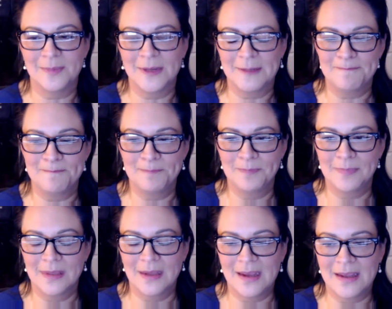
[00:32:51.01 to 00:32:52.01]
But
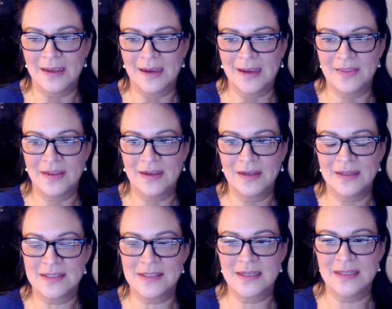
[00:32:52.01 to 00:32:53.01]
I think
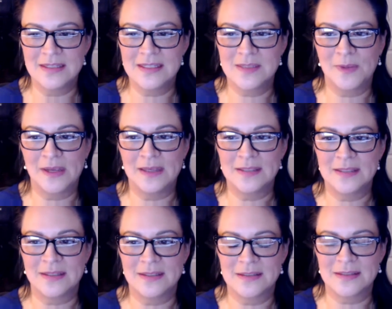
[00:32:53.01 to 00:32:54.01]
it's these
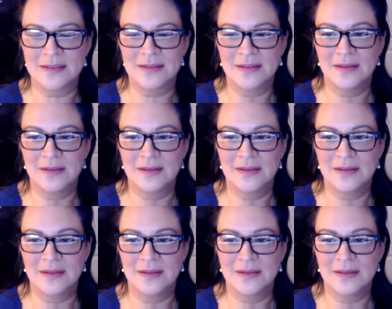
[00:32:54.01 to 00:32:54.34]
spaces